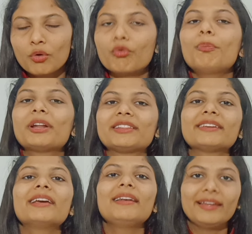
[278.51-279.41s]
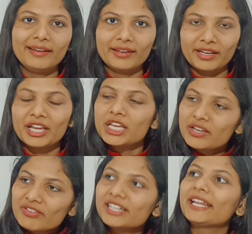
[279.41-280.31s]
Wo pratigya lenge,
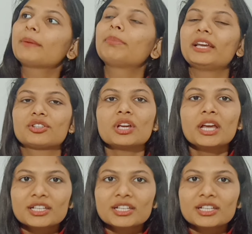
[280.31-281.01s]
he will take pledge.